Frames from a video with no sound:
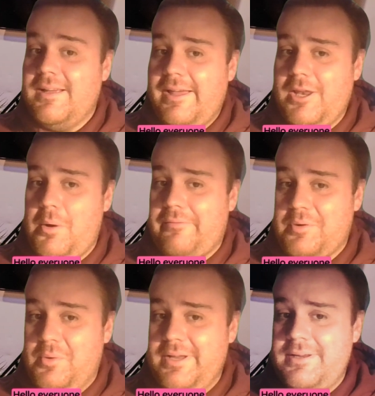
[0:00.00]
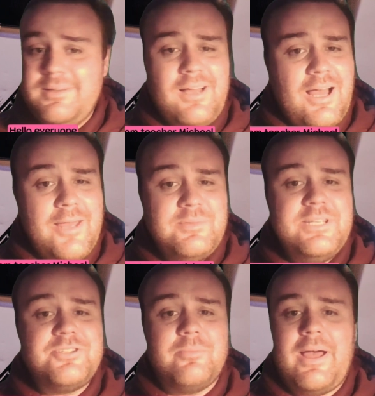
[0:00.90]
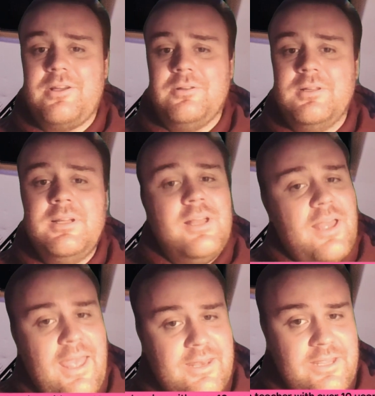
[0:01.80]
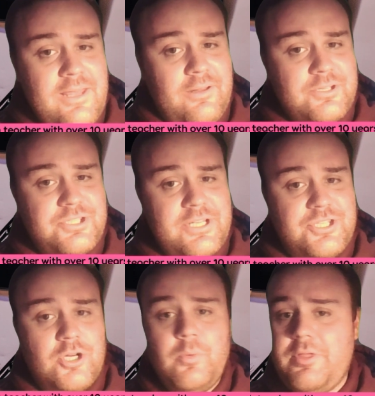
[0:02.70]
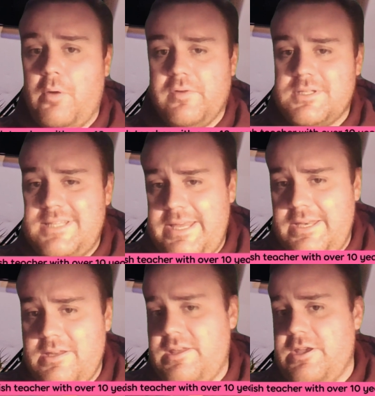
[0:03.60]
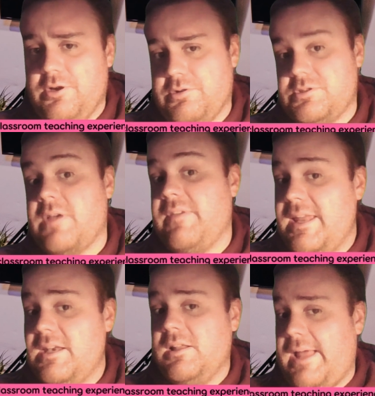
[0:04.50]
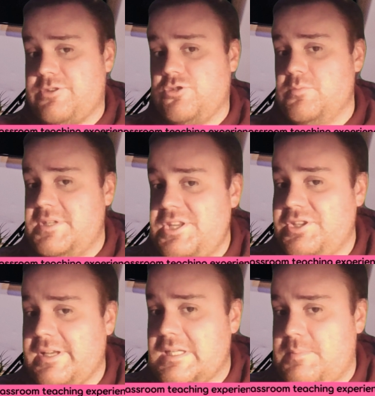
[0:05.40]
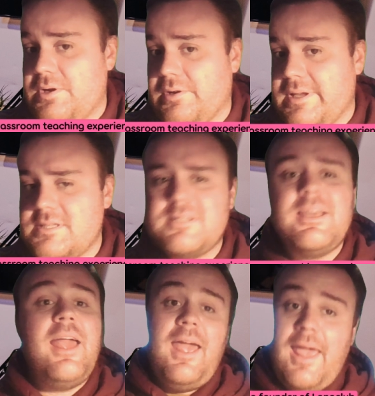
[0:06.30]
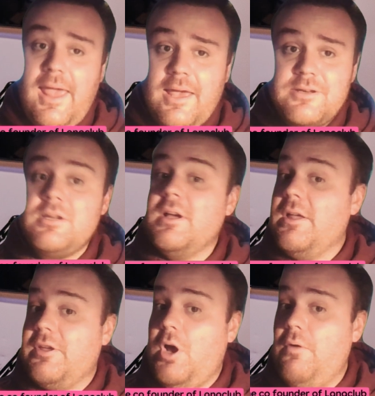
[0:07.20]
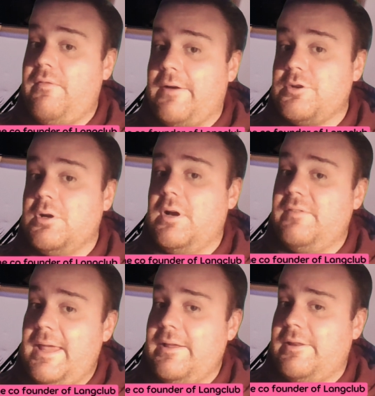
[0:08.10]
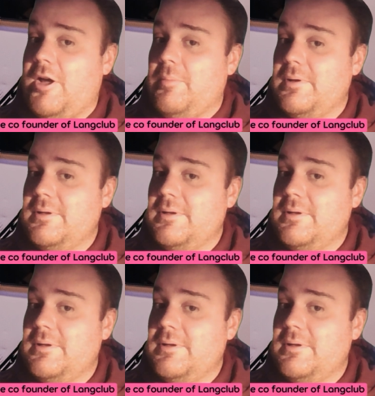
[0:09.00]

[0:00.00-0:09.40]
Hello everyone, I'm Teacher Michael, an English teacher with over 10 years of in-classroom teaching experience and the co-founder of Lang Club.